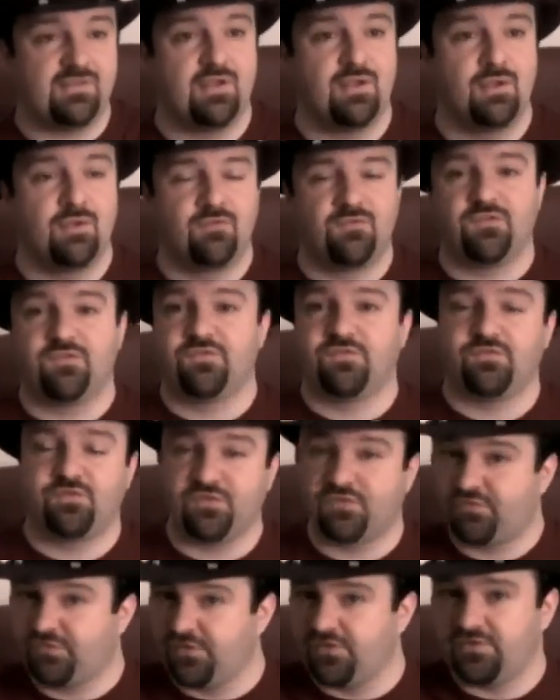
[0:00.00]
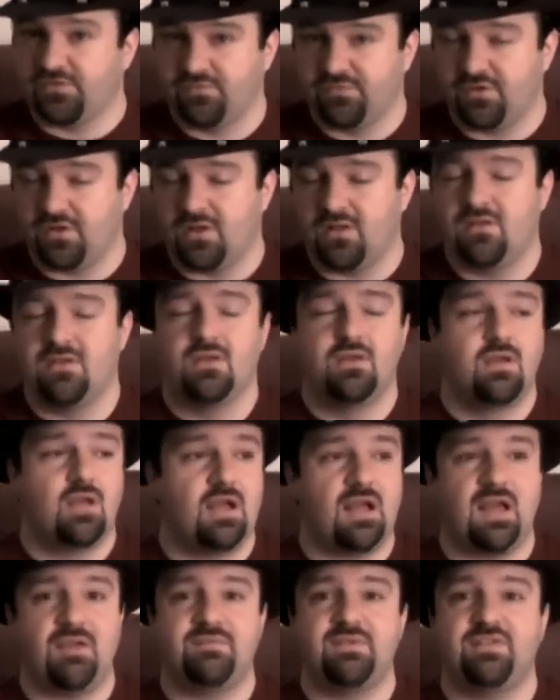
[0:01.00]
it's for, for first of all,
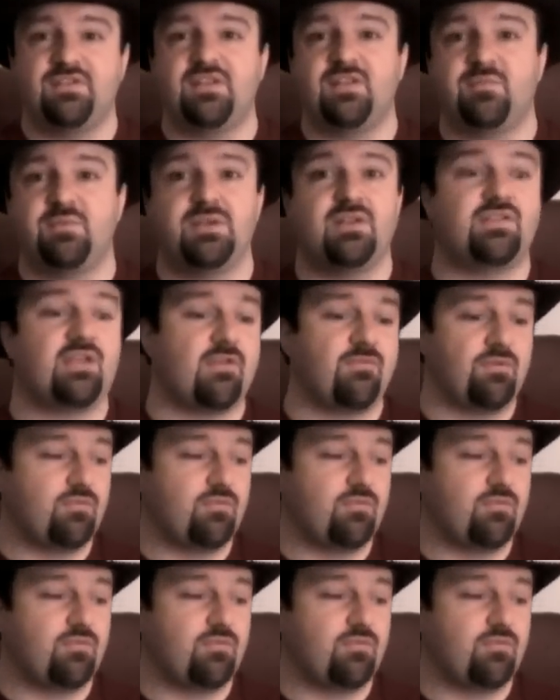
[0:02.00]
obviously it's because